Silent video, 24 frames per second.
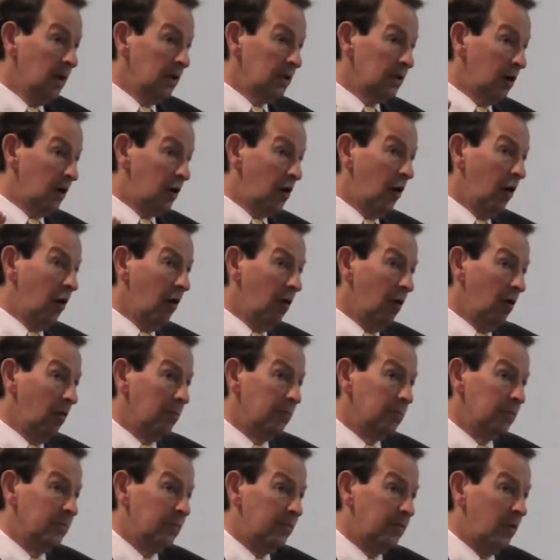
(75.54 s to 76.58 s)
The
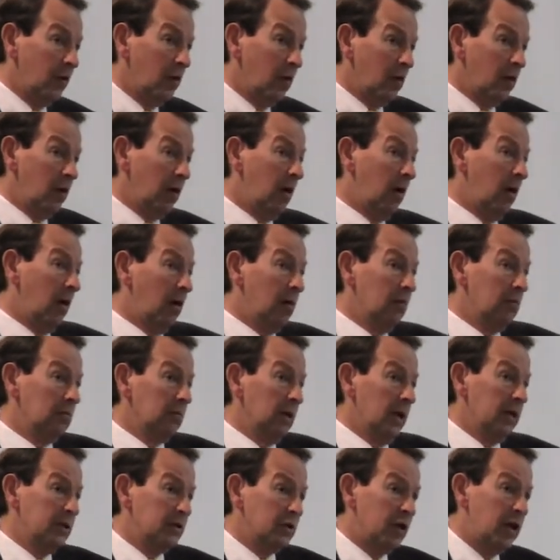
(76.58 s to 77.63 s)
goal for our
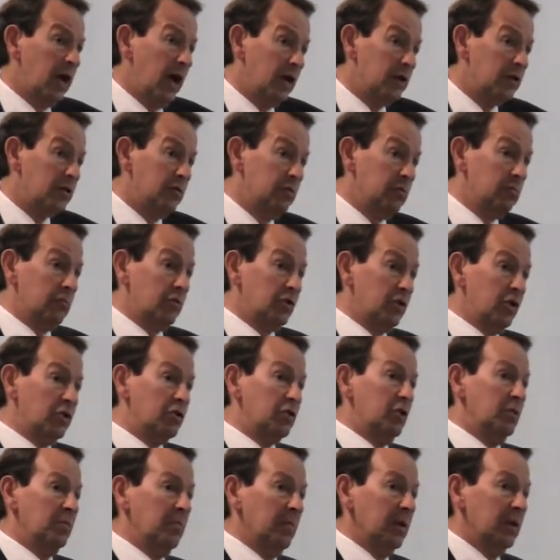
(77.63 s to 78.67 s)
education
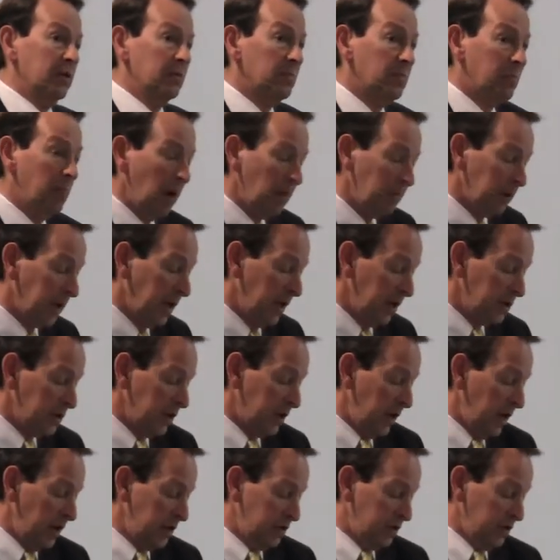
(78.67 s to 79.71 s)
system and public
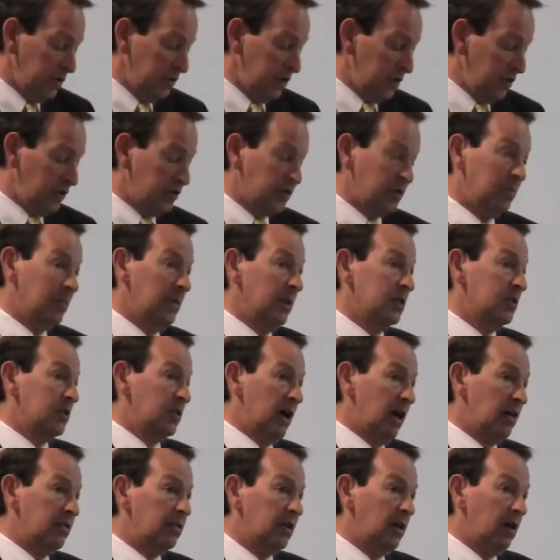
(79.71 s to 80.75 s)
education system in
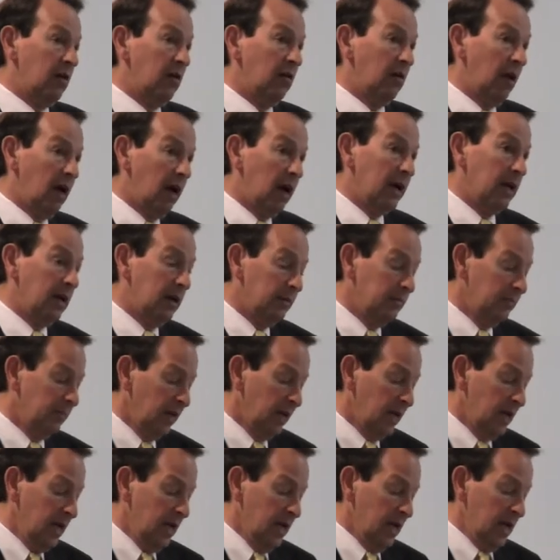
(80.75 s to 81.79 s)
South Carolina
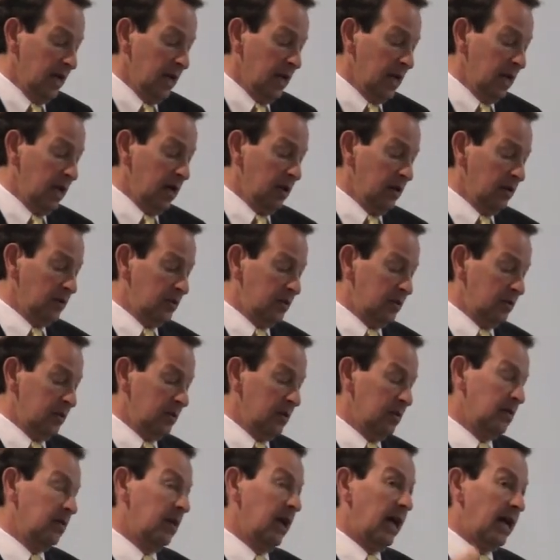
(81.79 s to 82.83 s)
is
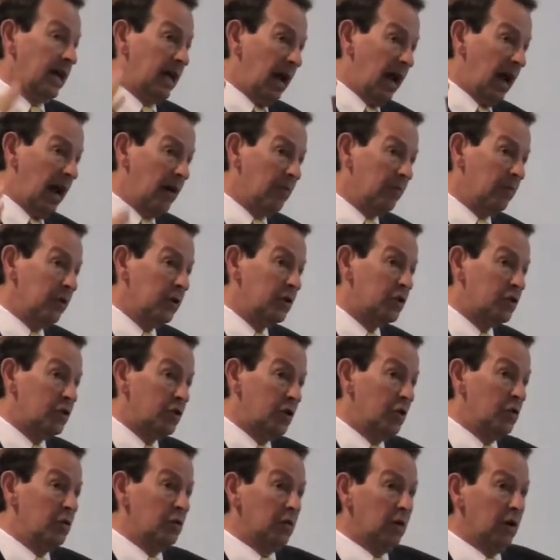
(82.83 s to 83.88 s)
that every
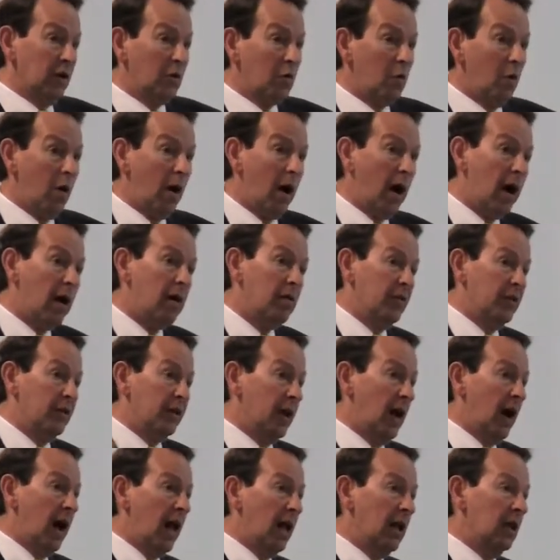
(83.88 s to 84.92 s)
student acquire the
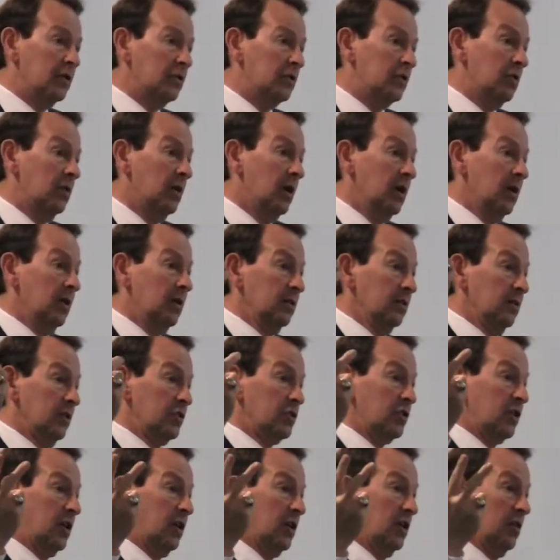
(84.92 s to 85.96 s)
knowledge, the
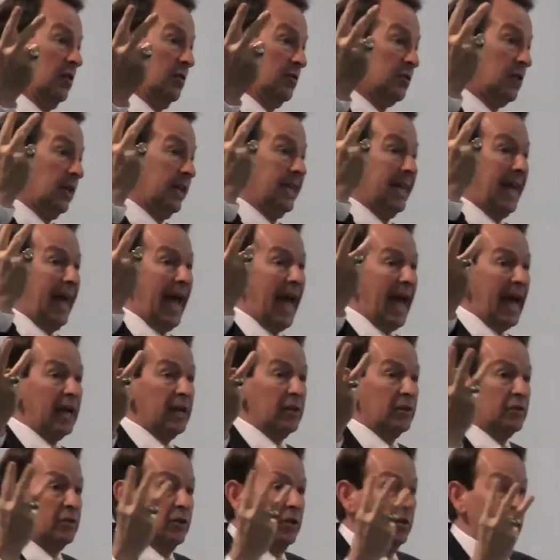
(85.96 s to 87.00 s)
skills, and
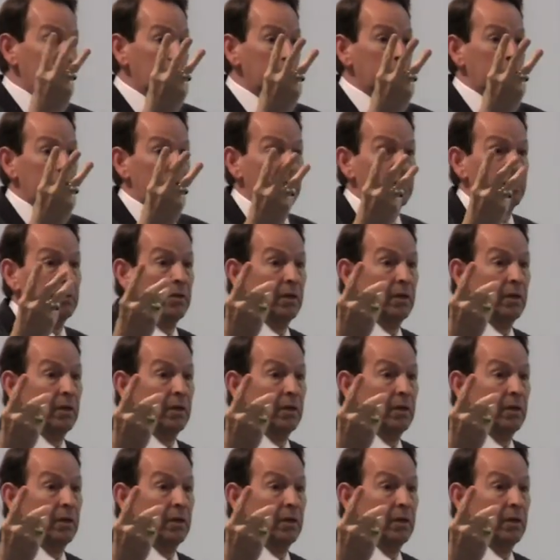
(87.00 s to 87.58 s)
attitudes.